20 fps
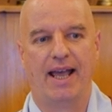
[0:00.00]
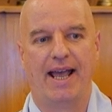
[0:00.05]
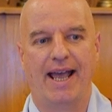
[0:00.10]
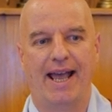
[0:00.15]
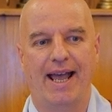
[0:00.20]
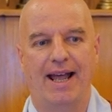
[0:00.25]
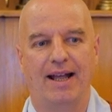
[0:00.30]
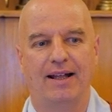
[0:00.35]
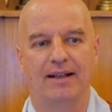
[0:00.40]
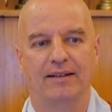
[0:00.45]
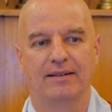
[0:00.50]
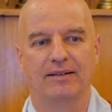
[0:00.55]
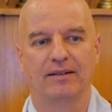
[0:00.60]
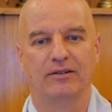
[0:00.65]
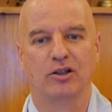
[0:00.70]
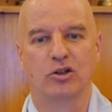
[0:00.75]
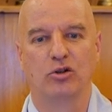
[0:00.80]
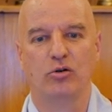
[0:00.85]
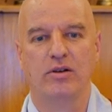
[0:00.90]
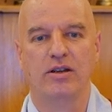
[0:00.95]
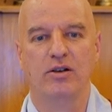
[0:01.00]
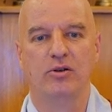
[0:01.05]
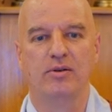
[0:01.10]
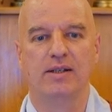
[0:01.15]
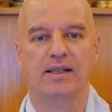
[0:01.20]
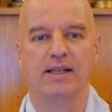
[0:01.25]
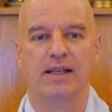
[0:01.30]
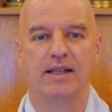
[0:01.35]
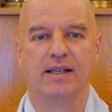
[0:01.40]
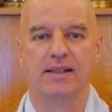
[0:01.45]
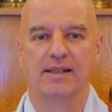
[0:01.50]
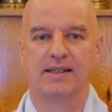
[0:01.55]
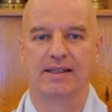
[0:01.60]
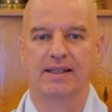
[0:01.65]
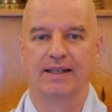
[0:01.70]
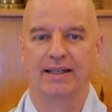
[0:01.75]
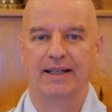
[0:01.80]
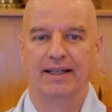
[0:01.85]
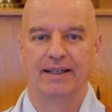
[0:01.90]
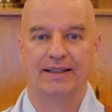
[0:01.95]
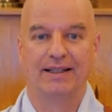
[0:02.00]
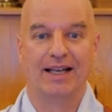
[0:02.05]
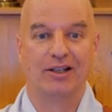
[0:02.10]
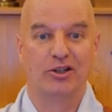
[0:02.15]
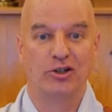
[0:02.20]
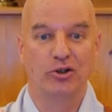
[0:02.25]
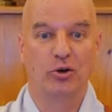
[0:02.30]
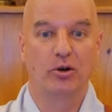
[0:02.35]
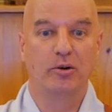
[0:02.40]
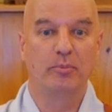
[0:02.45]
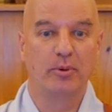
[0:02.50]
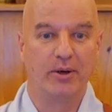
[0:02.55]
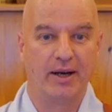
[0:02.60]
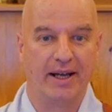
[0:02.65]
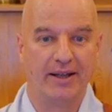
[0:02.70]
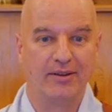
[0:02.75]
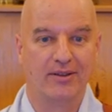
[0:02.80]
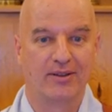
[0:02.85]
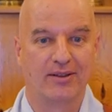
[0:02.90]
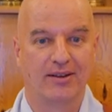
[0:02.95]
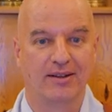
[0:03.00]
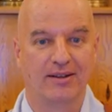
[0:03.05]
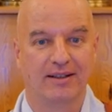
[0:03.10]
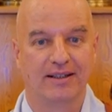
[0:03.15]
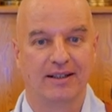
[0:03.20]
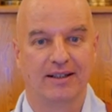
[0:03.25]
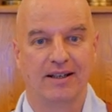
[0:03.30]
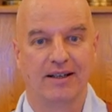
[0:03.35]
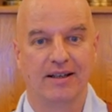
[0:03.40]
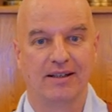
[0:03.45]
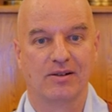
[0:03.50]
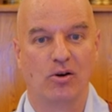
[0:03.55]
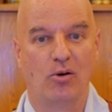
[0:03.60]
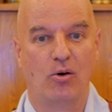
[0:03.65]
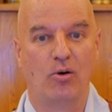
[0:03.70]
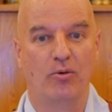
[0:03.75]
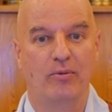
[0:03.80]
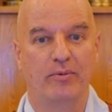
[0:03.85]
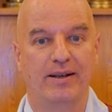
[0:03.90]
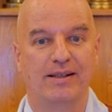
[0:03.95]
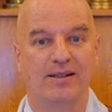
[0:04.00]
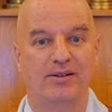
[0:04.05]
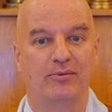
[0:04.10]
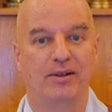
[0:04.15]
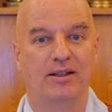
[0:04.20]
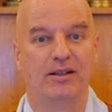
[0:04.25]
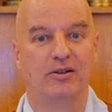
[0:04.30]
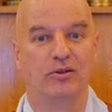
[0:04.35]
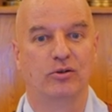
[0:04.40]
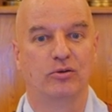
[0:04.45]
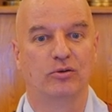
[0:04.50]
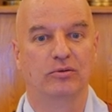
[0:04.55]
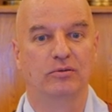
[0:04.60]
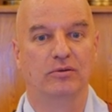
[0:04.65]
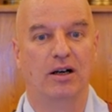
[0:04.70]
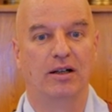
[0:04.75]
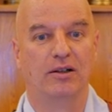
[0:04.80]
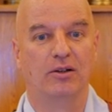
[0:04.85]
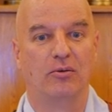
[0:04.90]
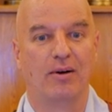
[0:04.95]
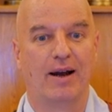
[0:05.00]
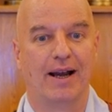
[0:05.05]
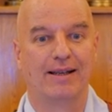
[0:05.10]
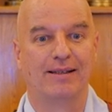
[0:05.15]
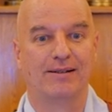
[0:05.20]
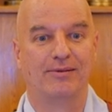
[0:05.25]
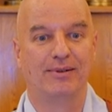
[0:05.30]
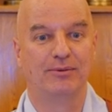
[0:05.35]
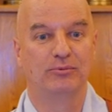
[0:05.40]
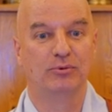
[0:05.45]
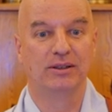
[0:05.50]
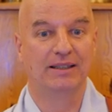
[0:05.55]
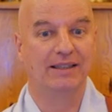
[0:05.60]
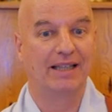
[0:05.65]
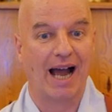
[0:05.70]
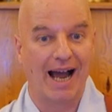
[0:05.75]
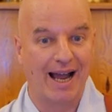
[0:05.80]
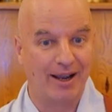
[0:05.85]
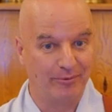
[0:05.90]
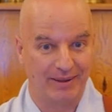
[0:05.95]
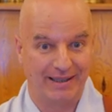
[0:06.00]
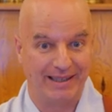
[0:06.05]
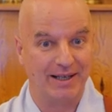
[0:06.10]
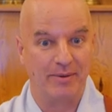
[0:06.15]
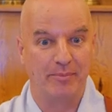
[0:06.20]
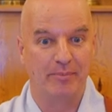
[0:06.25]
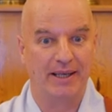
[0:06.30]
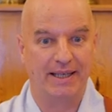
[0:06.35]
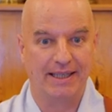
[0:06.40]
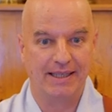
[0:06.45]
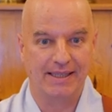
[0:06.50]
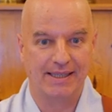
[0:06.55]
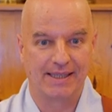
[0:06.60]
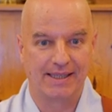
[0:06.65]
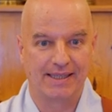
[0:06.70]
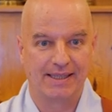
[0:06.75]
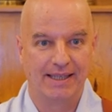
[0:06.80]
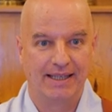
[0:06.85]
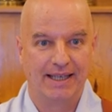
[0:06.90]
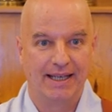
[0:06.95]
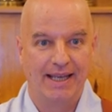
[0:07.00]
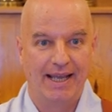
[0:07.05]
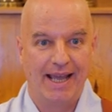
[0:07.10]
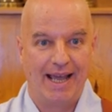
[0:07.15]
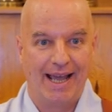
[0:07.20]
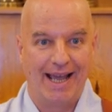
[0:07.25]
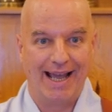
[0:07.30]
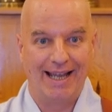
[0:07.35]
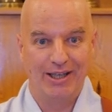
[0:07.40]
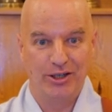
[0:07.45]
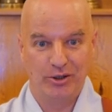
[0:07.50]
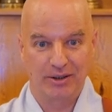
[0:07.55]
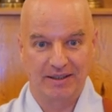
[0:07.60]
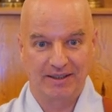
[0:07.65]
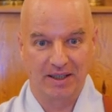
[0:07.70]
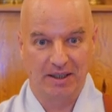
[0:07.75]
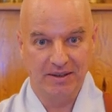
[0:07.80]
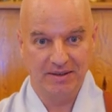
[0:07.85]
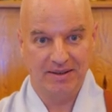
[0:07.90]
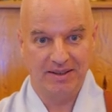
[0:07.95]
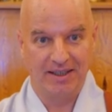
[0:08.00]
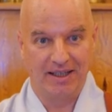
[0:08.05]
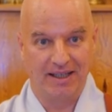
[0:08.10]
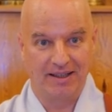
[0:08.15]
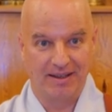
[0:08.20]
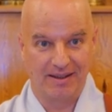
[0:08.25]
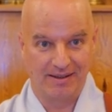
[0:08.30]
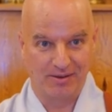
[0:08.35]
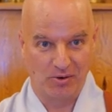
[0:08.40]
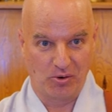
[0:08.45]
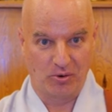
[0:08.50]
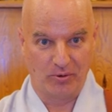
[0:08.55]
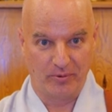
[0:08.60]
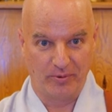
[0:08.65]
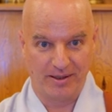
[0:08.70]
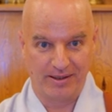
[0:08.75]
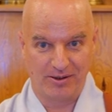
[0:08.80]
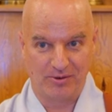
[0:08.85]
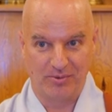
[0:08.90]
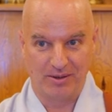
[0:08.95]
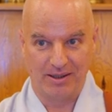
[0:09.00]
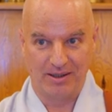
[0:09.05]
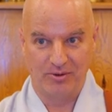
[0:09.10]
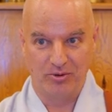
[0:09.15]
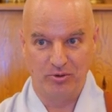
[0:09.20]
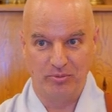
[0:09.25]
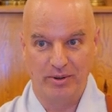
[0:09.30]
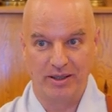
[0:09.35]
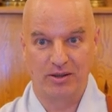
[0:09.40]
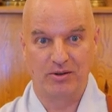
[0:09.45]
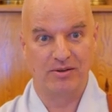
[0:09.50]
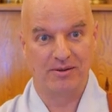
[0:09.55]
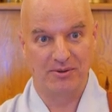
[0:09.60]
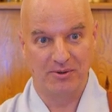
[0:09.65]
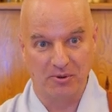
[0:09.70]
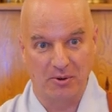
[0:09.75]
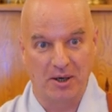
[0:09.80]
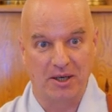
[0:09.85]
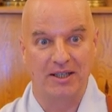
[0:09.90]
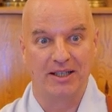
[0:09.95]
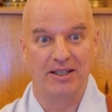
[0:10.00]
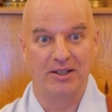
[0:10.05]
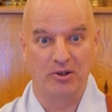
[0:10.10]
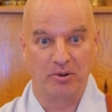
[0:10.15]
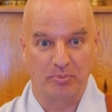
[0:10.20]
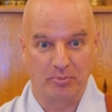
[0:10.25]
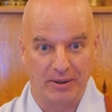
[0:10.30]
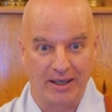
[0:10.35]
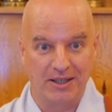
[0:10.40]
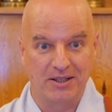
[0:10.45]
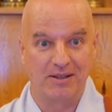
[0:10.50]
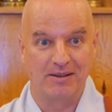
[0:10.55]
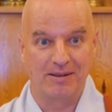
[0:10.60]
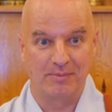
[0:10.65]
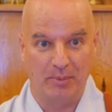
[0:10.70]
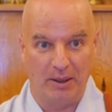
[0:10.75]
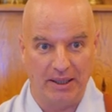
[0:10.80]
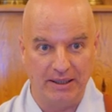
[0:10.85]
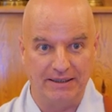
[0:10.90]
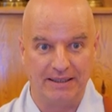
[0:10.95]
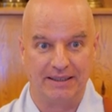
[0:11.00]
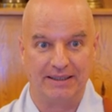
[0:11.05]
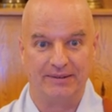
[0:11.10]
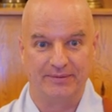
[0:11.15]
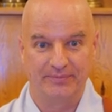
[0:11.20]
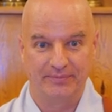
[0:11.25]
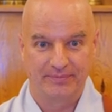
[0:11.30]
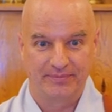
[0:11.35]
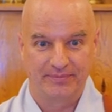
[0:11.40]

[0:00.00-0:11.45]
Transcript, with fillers: And the good news is that your breath is always with you, otherwise, we would die within minutes. And your Tantian is always with you because you are in your precious body.